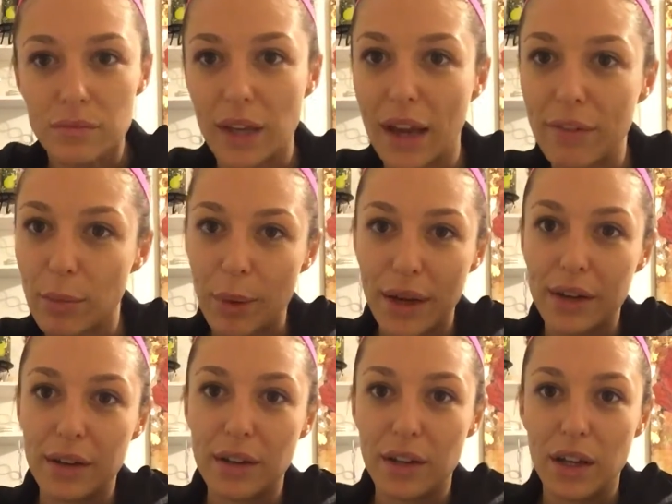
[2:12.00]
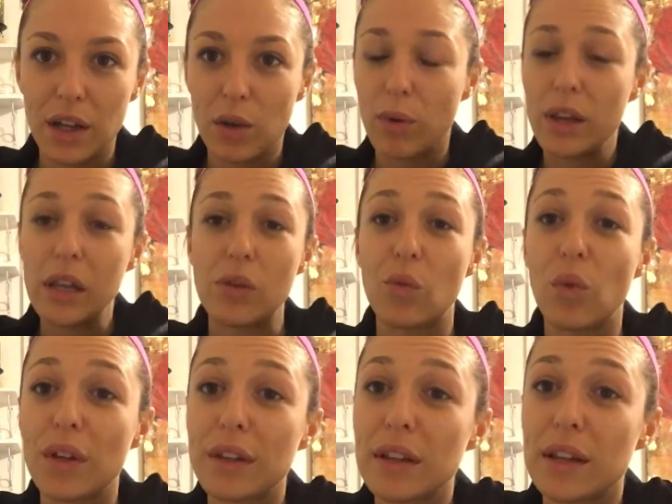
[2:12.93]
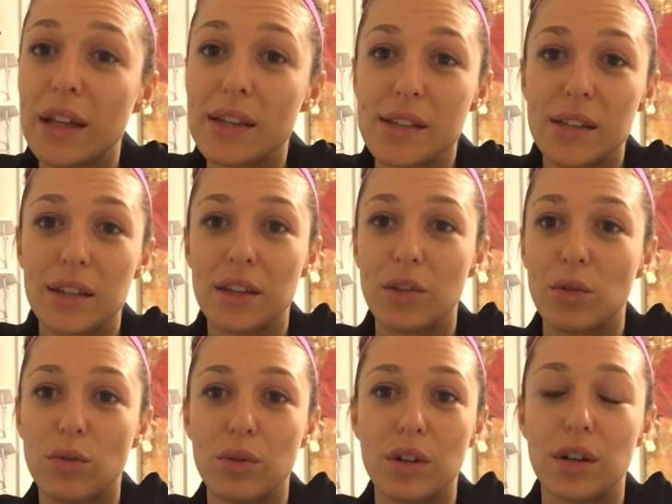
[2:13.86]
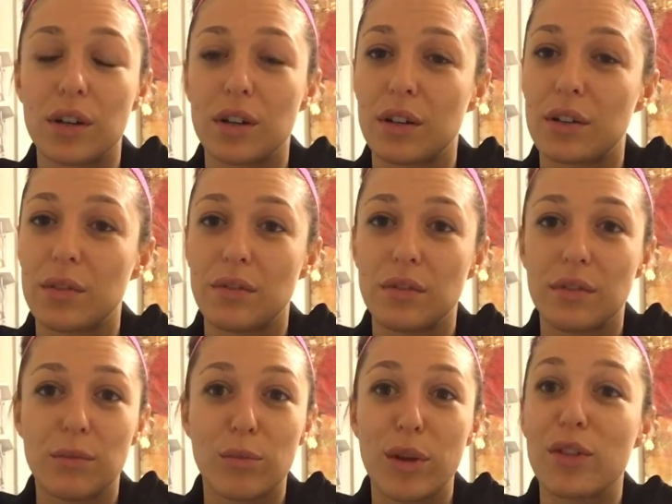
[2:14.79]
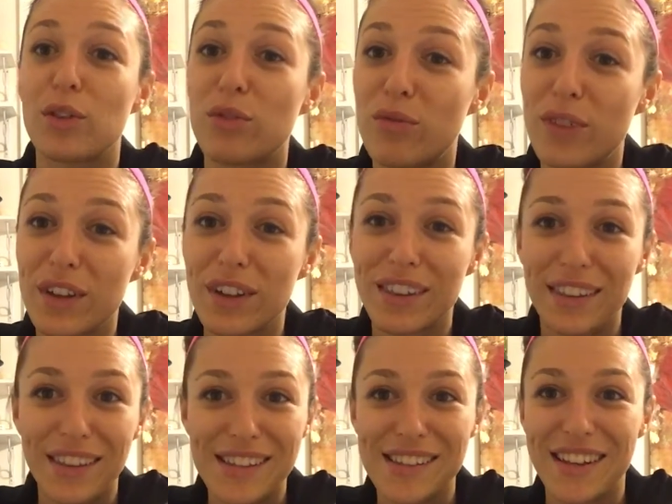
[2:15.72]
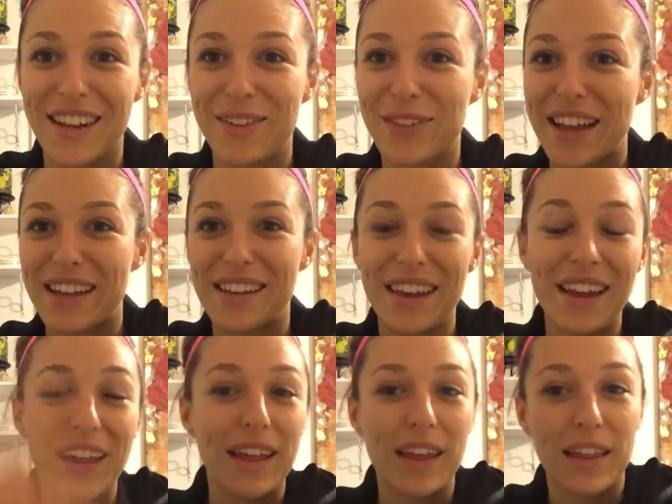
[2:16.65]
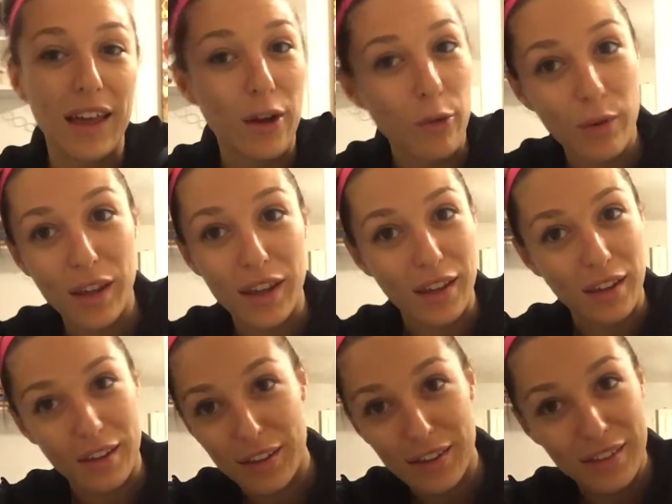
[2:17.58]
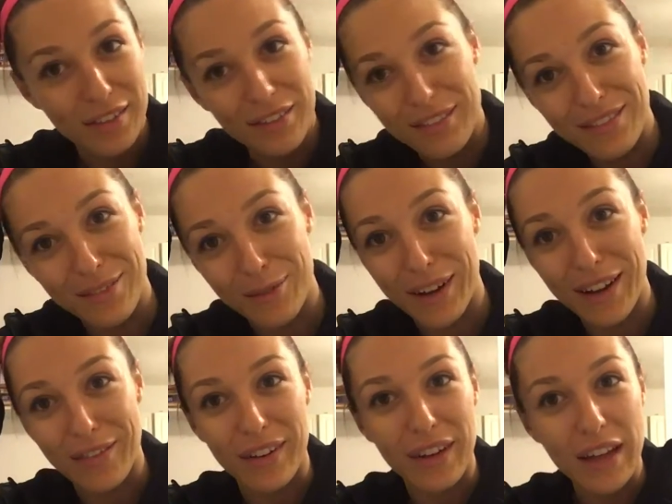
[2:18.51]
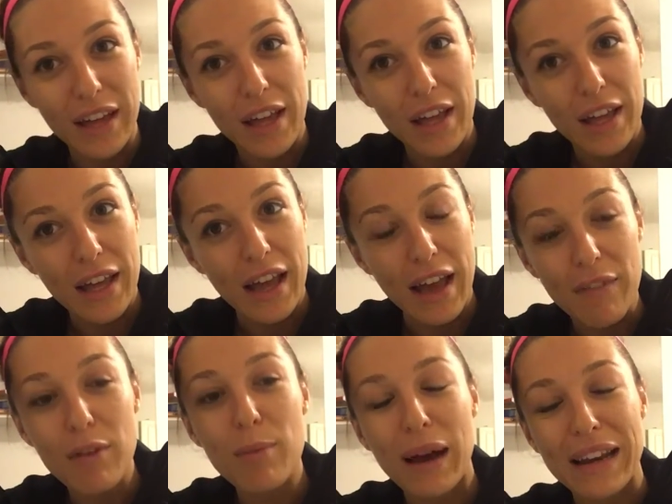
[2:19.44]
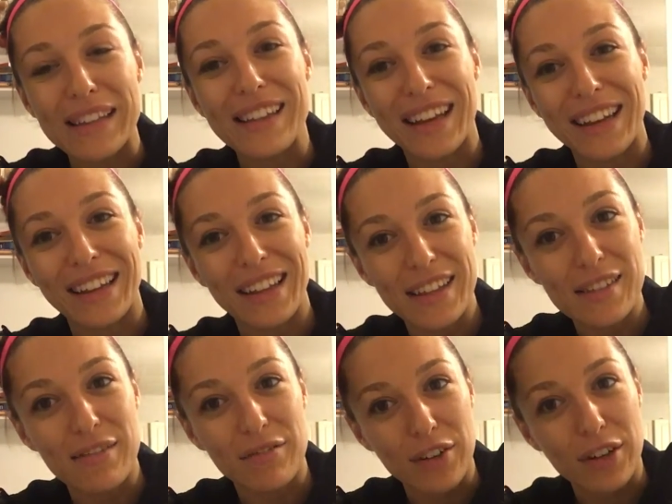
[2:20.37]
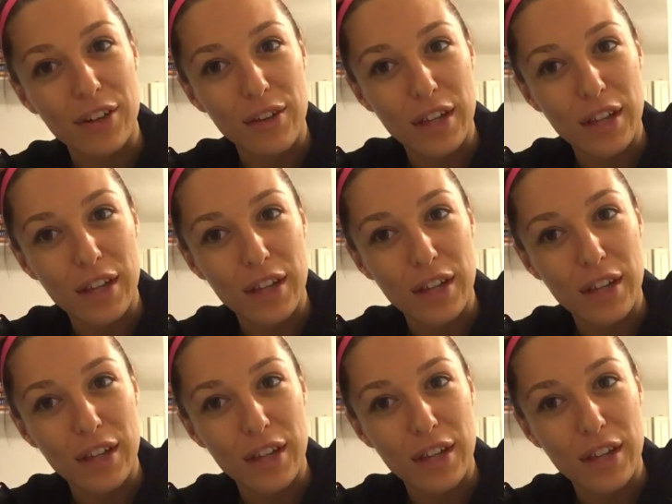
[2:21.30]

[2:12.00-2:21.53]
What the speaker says: Everybody. Whether you want the lesson or whether you figure the lesson out that day, that week, whatever. Everybody's got a lesson for you.